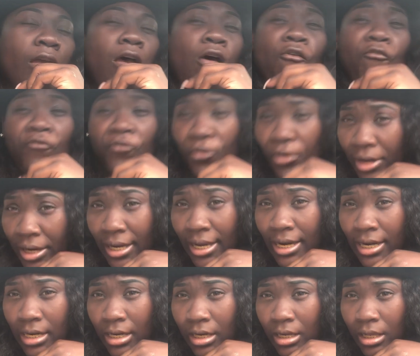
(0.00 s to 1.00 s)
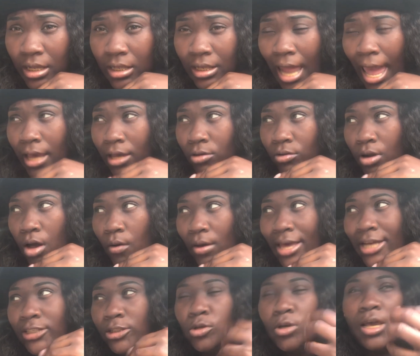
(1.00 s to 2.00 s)
A friend, like, you know,
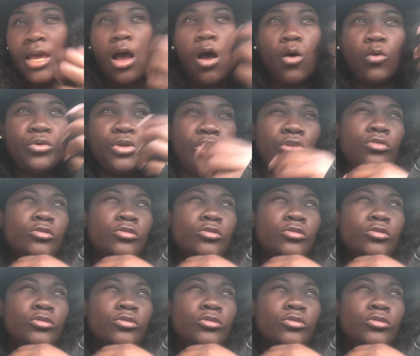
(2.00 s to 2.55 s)
as you get older,